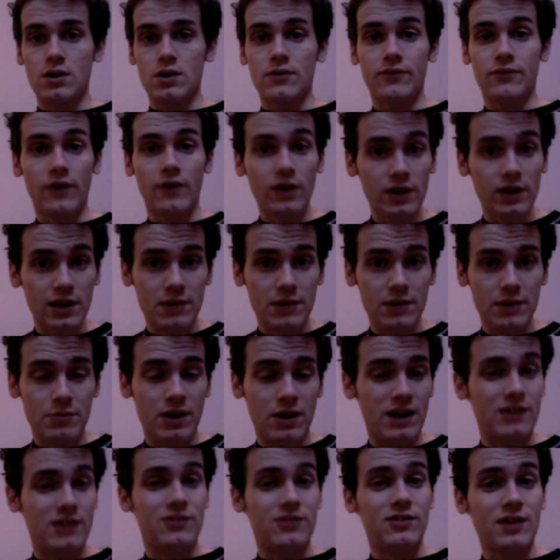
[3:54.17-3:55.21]
Funky by
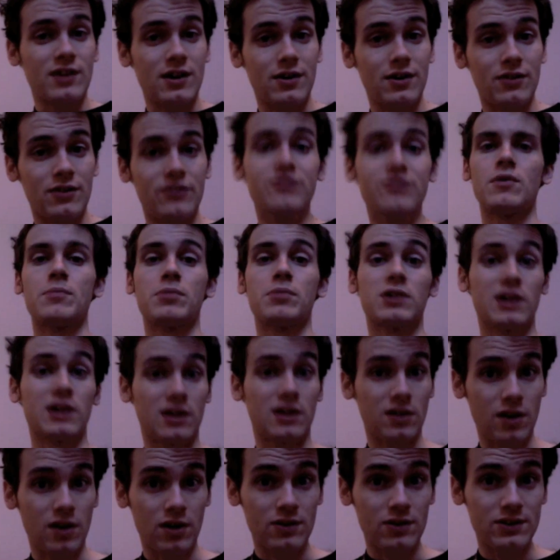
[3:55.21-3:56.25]
itself. Put it in
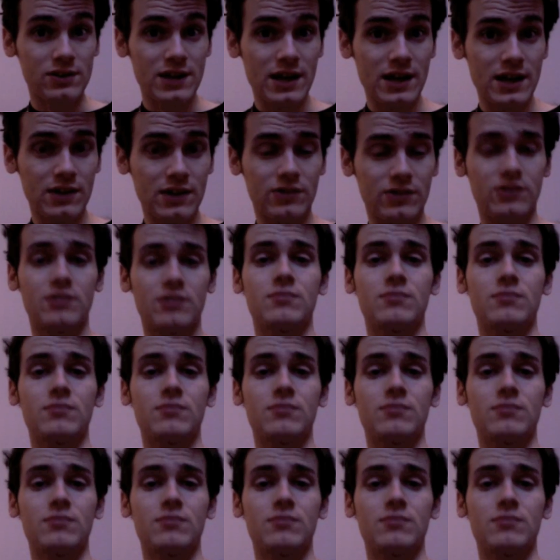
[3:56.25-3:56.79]
context.